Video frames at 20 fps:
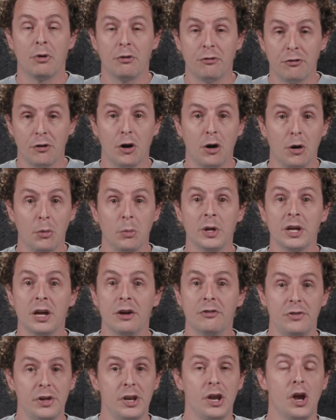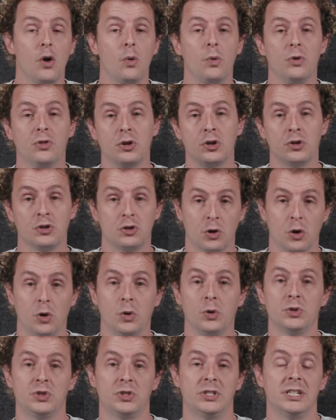preferably a video with
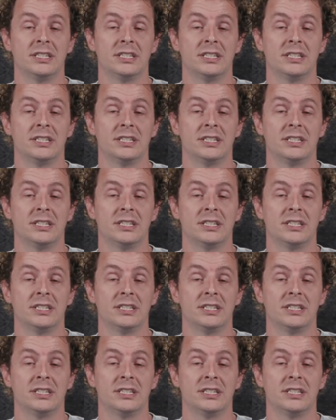controls